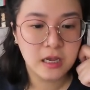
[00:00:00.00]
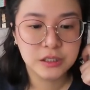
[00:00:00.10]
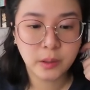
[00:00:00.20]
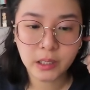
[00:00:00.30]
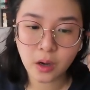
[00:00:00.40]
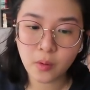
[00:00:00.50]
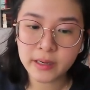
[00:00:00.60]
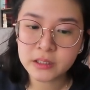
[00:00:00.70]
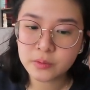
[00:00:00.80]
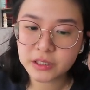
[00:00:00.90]
so I go
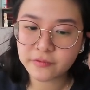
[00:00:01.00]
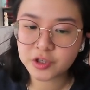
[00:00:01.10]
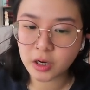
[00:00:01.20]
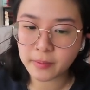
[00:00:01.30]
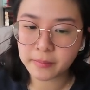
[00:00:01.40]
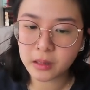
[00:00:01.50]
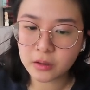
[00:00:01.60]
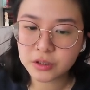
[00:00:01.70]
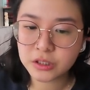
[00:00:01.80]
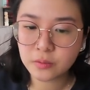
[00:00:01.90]
into whichever shop I'm
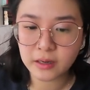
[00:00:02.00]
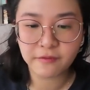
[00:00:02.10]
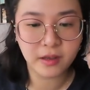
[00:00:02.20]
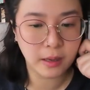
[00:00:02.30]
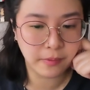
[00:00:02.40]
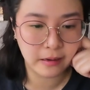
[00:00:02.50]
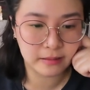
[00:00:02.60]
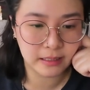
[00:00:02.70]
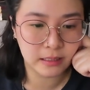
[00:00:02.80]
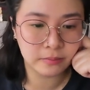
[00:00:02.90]
close to when I feel like
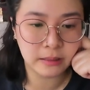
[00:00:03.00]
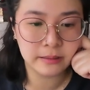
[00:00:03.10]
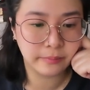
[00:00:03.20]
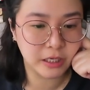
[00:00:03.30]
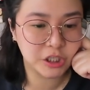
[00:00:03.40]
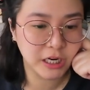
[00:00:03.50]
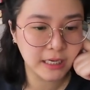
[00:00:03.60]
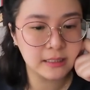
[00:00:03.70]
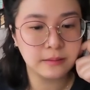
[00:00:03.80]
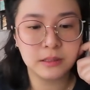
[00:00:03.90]
browsing, sometimes a big
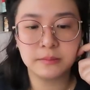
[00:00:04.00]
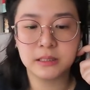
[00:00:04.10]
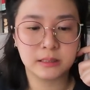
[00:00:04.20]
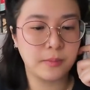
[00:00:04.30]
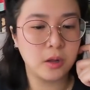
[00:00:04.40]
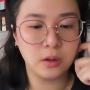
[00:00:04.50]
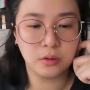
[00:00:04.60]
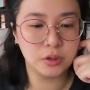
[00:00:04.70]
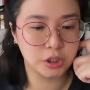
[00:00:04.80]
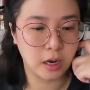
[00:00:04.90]
chain, sometimes a small
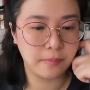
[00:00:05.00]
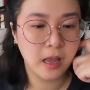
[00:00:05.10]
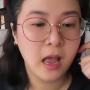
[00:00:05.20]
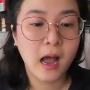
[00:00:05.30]
local shop.